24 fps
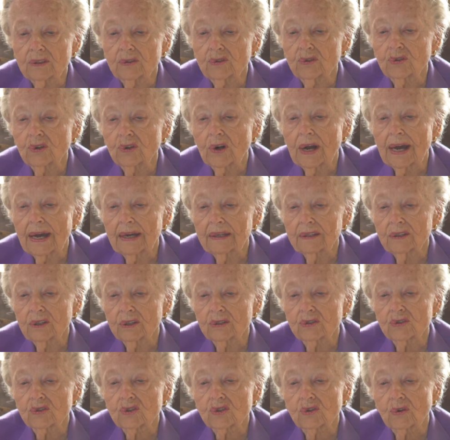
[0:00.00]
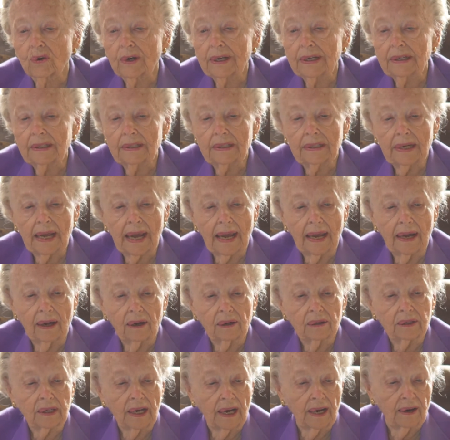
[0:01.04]
to try to straighten
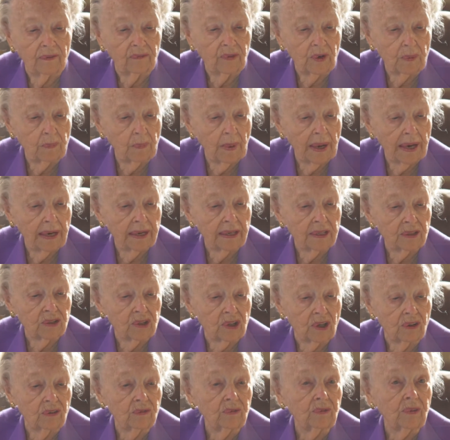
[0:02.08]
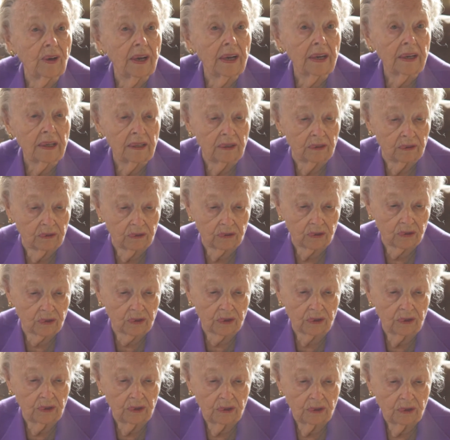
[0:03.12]
out everybody's affairs.
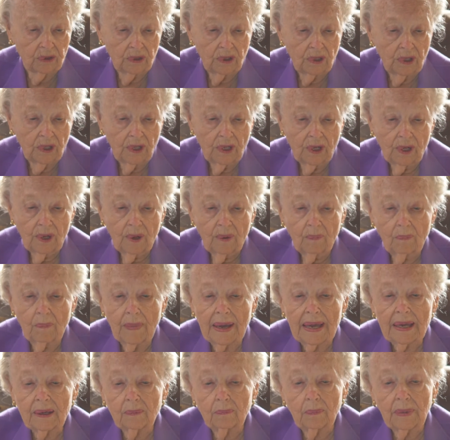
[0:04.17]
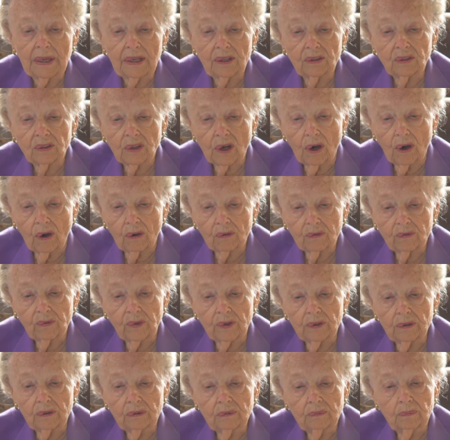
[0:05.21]
Make me
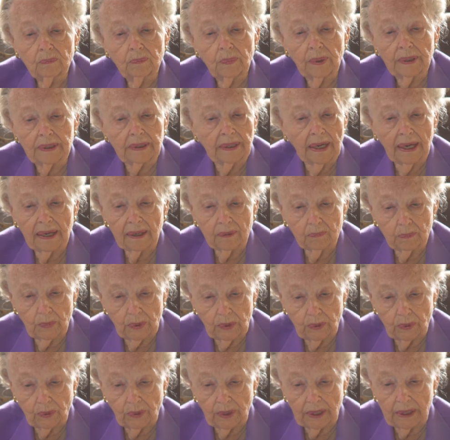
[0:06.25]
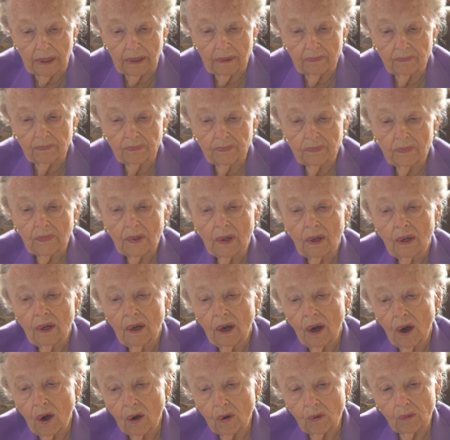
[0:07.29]
thoughtful but not moody,
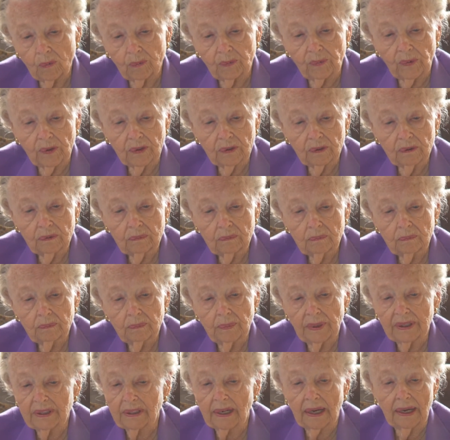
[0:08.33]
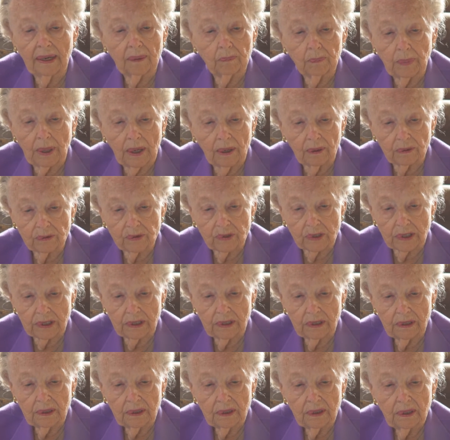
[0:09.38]
hopeful but not
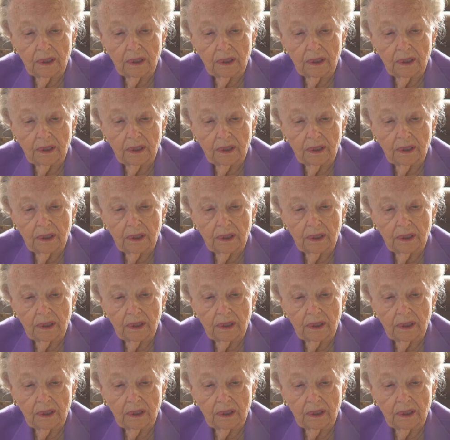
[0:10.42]
bossy.